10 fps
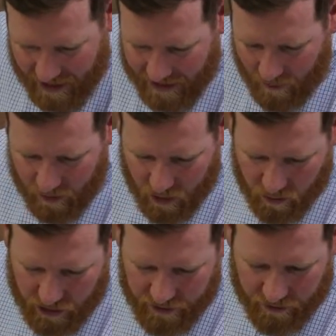Now we know
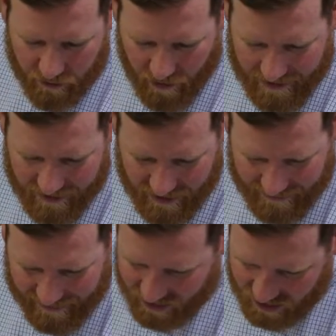Jesus Christ
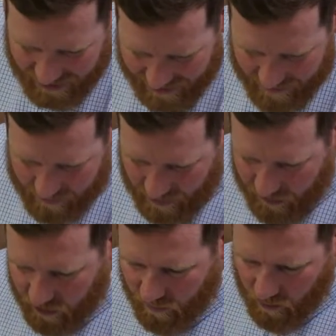had the same
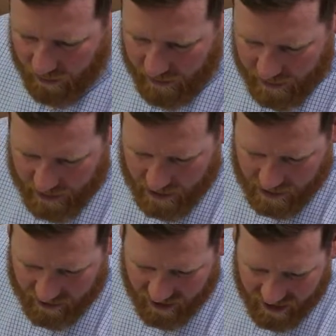testimony.
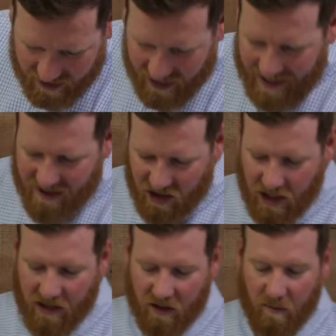It says, as
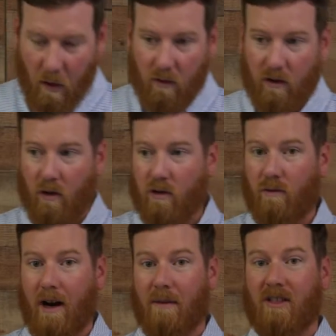Jesus spoke to those
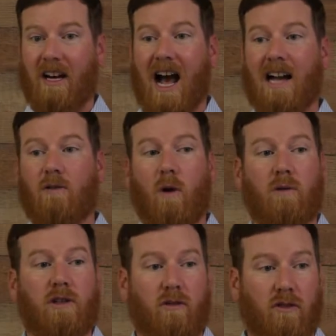around him, he said, I do
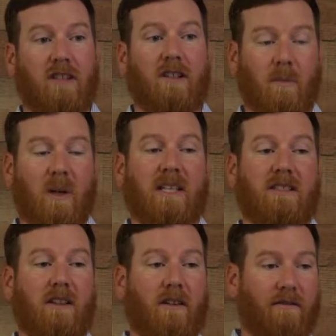always those things that
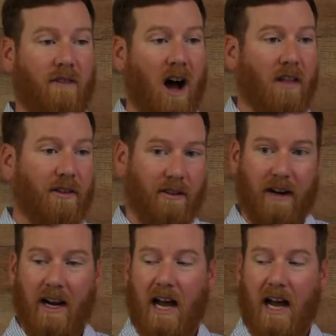please the Father.